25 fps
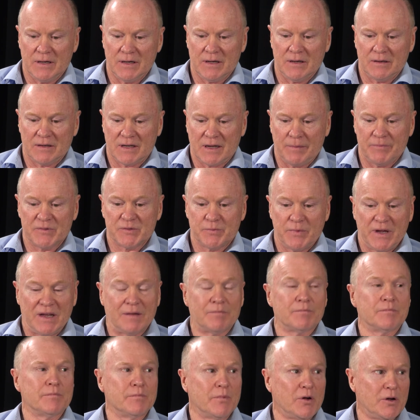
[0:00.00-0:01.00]
comes
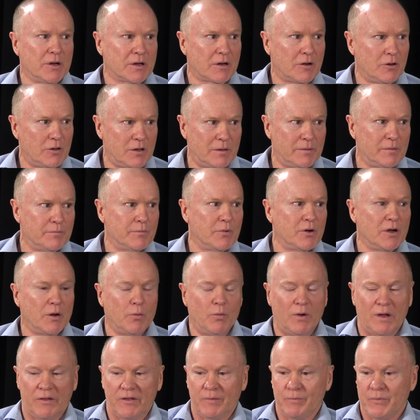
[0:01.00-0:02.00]
about by climate, by
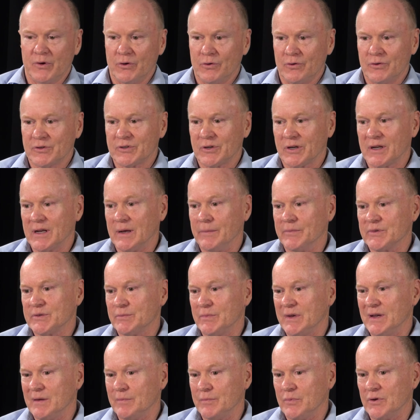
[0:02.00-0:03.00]
weather, but also comes
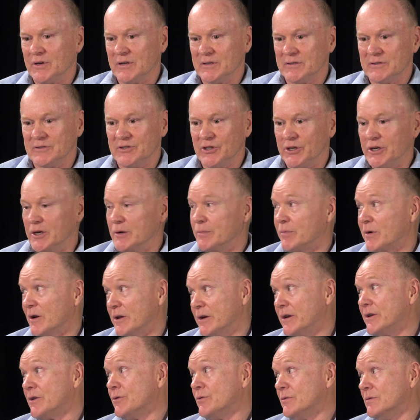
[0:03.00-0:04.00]
about by
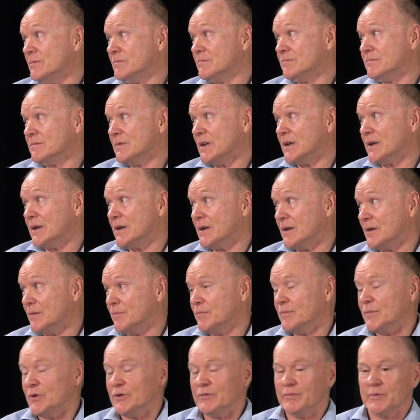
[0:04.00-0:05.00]
geopolitical
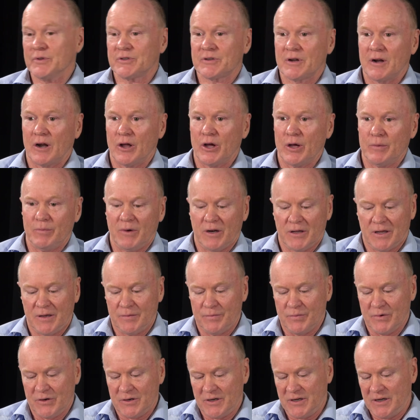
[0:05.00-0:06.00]
movements globally,
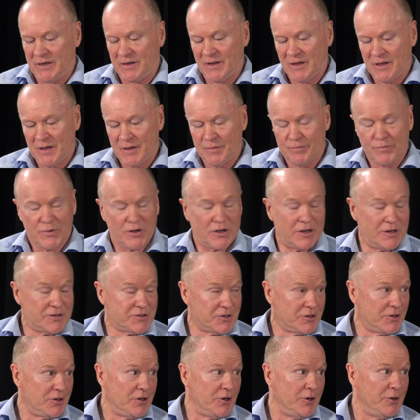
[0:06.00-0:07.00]
by
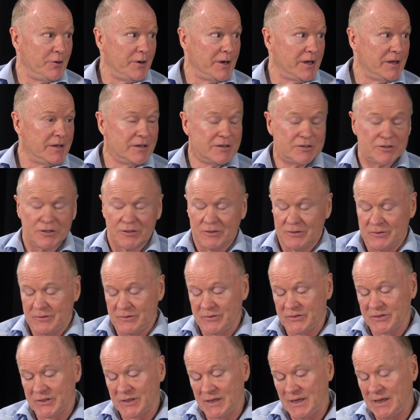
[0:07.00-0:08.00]
biosecurity
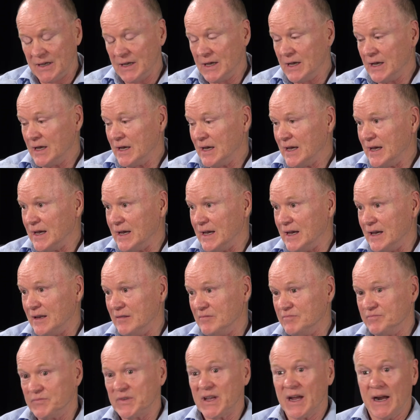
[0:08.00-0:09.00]
issues
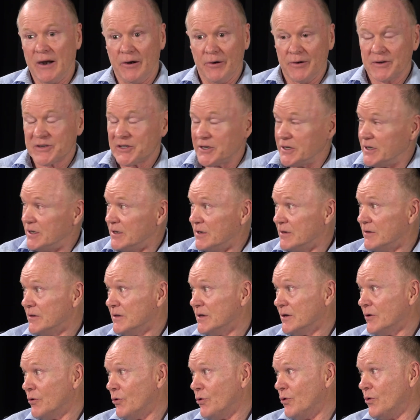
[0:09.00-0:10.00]
and currency.
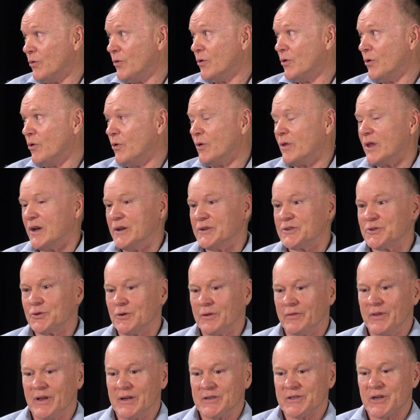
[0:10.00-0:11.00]
All those sort
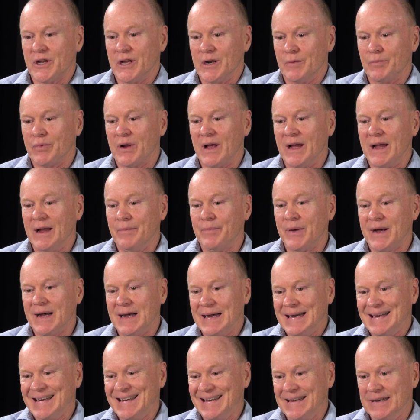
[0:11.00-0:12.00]
of things are going to play a
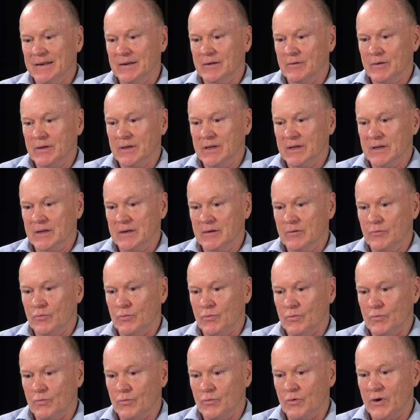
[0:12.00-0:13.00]
part in
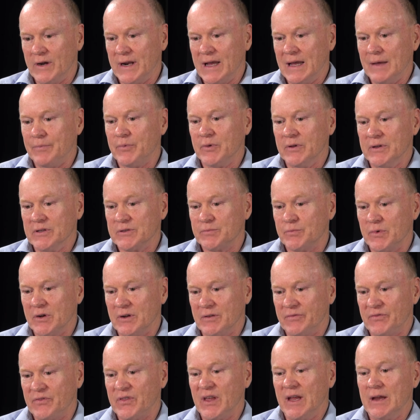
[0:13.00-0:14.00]
what happens. But I
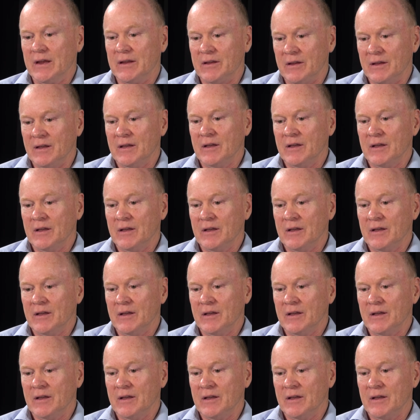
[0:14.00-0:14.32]
think